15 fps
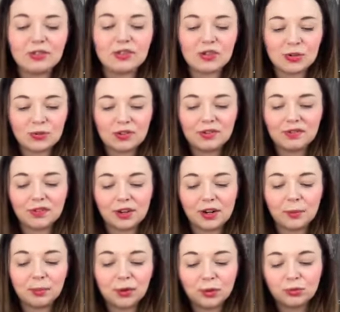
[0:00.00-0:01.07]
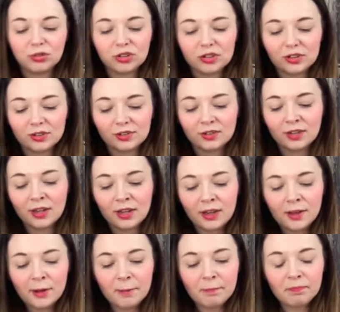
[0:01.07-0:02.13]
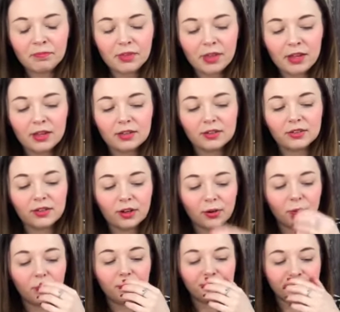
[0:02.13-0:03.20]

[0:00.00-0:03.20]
two different approaches. So